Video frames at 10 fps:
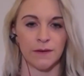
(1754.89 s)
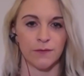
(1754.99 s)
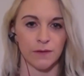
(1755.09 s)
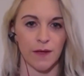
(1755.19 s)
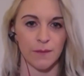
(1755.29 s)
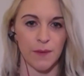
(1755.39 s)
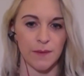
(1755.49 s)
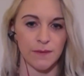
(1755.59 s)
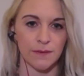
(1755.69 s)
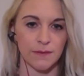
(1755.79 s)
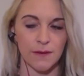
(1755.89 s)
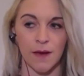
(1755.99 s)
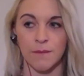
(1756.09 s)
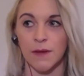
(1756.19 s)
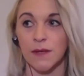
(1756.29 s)
for like babies
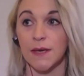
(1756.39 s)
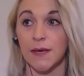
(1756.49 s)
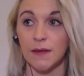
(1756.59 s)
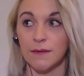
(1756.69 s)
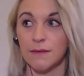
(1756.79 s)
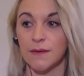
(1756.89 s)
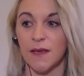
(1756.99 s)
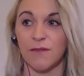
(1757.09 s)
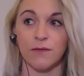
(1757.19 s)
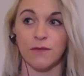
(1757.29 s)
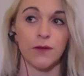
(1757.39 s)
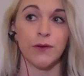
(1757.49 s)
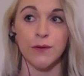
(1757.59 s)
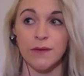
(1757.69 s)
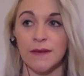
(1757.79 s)
um, and kids. If
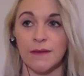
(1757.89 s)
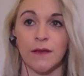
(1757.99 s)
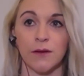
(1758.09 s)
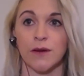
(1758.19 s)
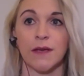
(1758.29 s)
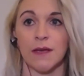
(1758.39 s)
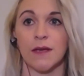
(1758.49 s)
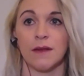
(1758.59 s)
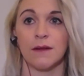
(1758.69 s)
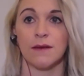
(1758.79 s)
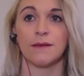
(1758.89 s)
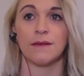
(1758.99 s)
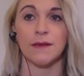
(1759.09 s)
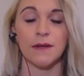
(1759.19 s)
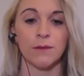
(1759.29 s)
you see that your kid is
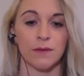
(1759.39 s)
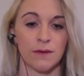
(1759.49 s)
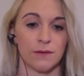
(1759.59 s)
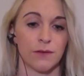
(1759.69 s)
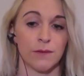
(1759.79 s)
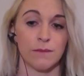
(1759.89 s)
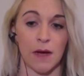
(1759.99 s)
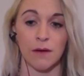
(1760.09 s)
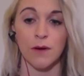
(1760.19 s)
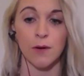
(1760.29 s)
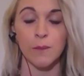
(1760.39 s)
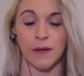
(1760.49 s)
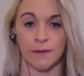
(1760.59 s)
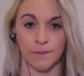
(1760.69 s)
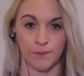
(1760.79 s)
sitting with their, their mouth open,